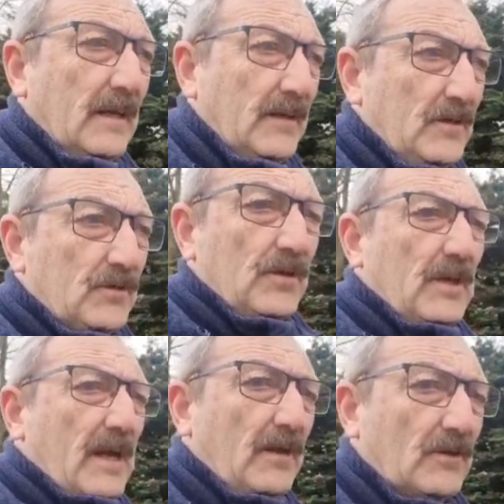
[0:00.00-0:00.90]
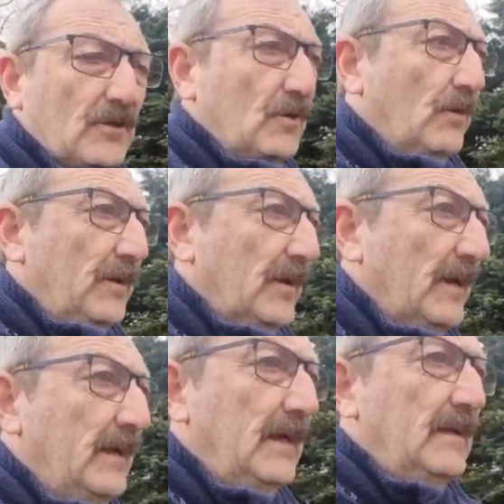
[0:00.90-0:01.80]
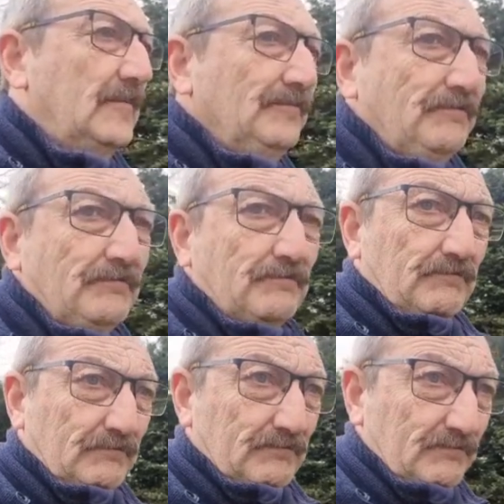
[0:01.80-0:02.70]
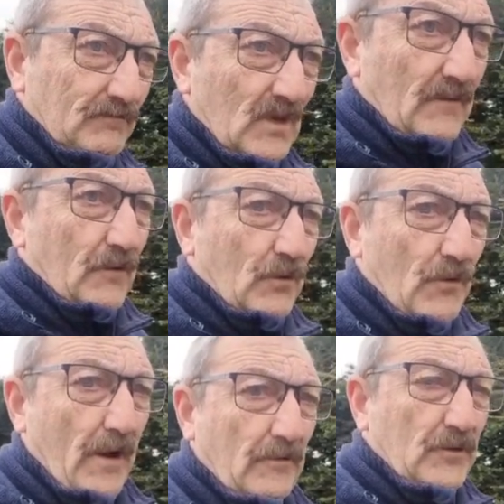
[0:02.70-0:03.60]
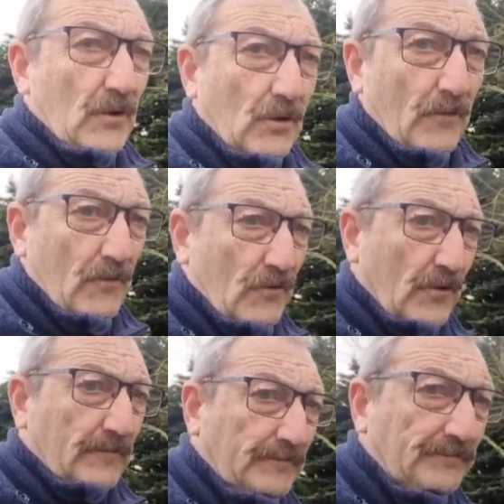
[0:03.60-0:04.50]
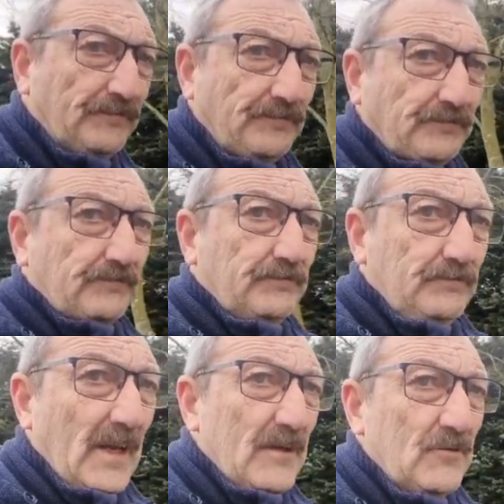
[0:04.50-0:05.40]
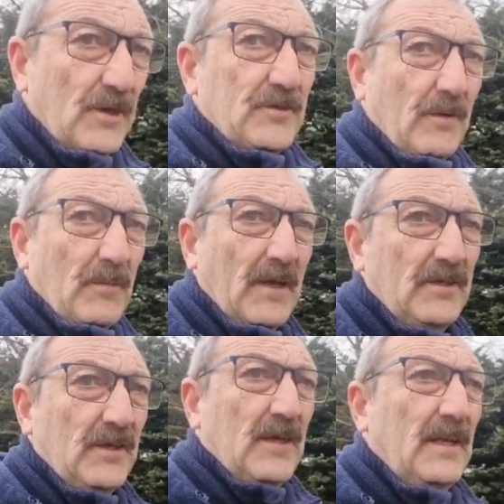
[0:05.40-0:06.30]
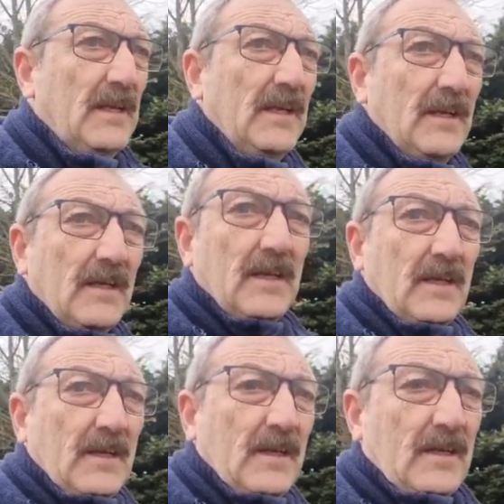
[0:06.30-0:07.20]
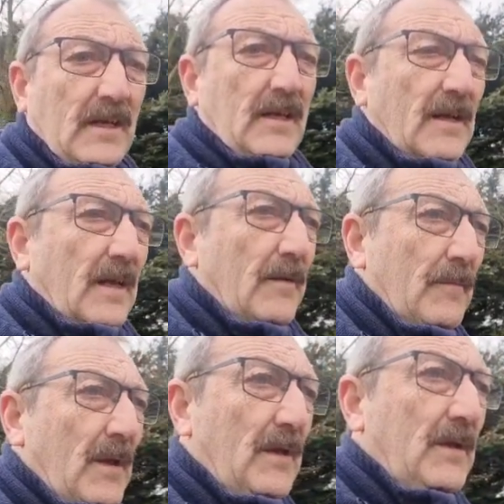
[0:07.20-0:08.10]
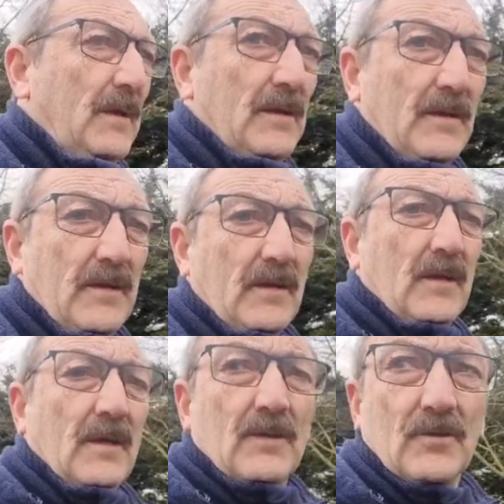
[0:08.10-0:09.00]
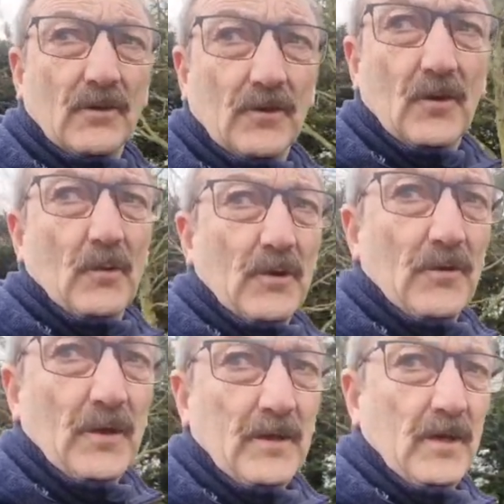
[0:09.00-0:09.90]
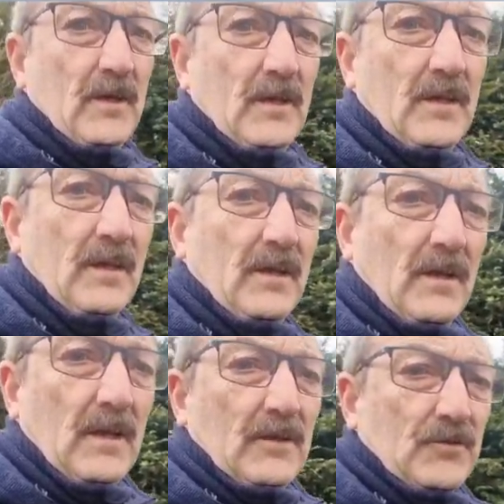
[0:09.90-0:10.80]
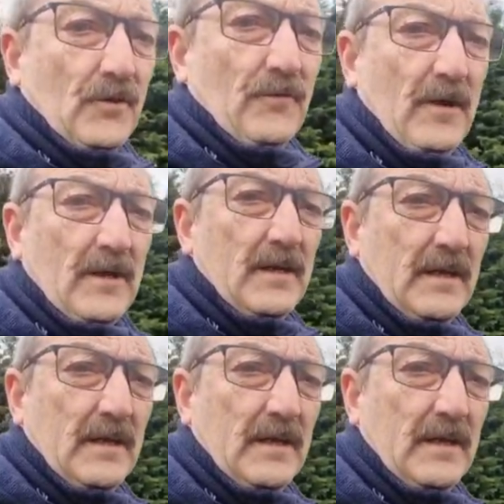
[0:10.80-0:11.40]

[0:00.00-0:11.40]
You can't actually go in there to have a look around. It's all overgrown. Interesting place. So I don't know what you think so far.